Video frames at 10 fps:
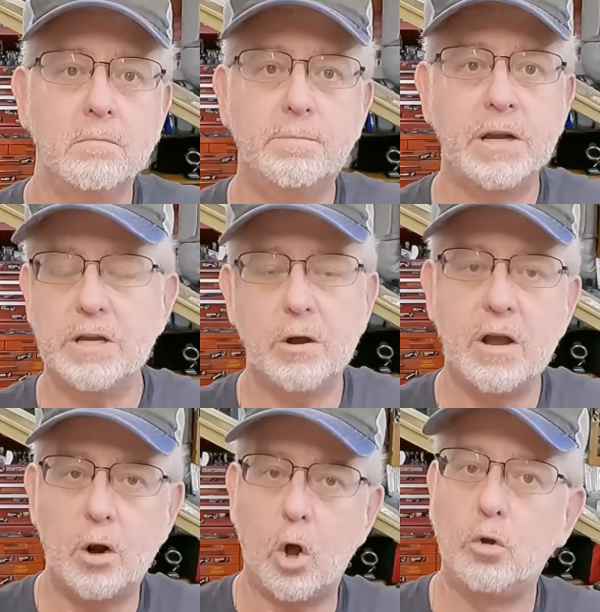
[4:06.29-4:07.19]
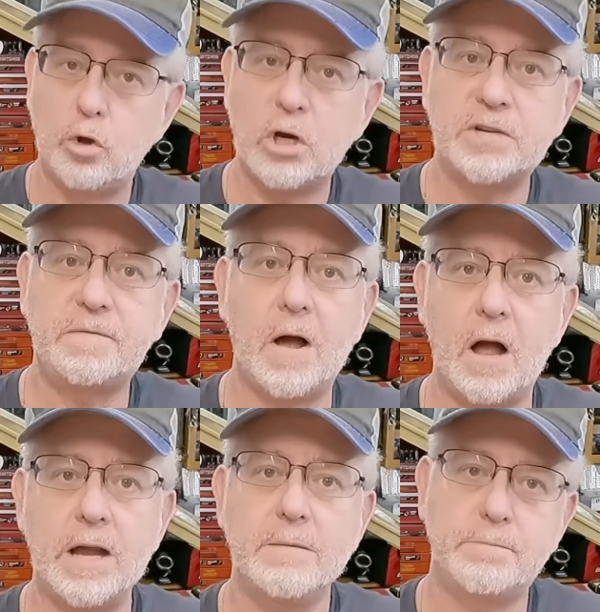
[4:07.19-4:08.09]
But, it all looks
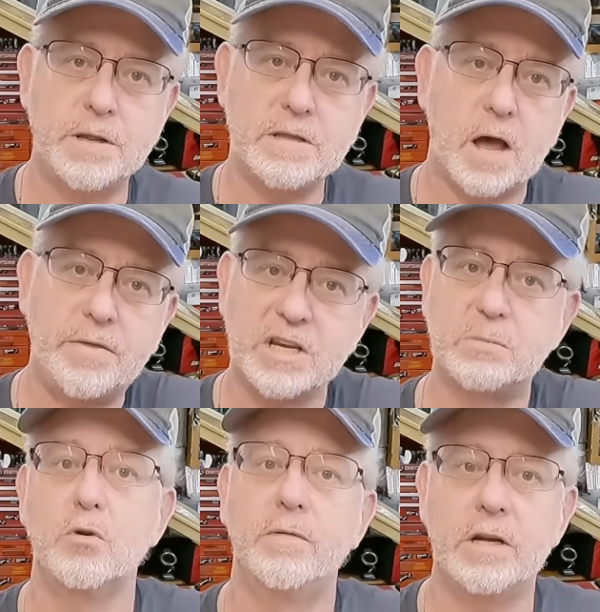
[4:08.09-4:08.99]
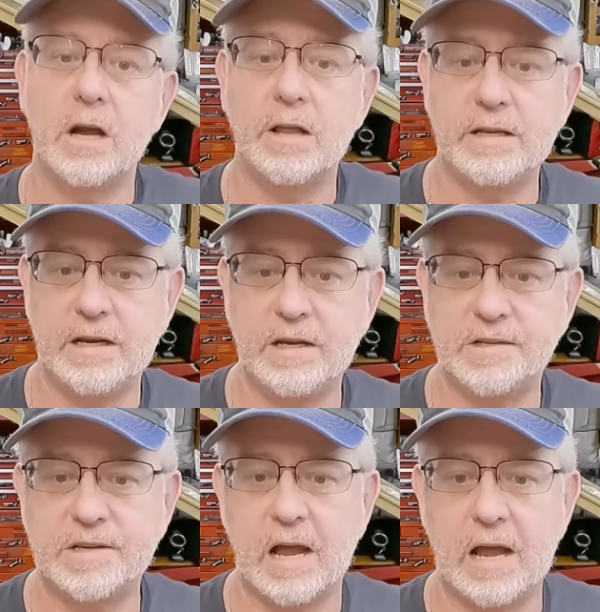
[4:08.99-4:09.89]
fine, but nothing's moving on the
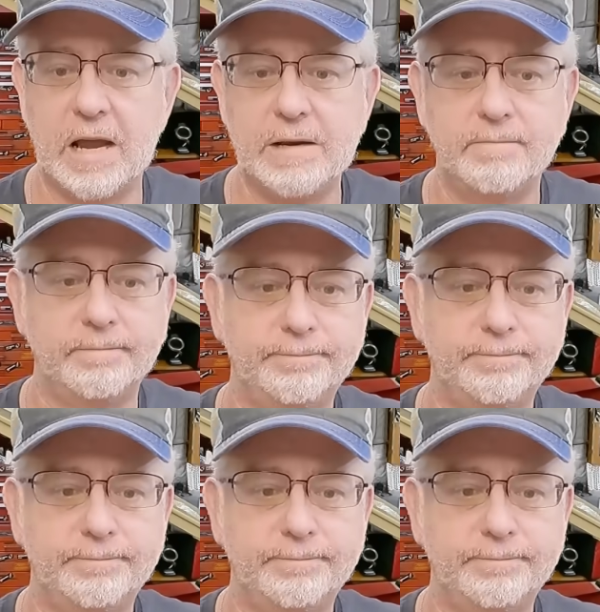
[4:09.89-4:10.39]
inside.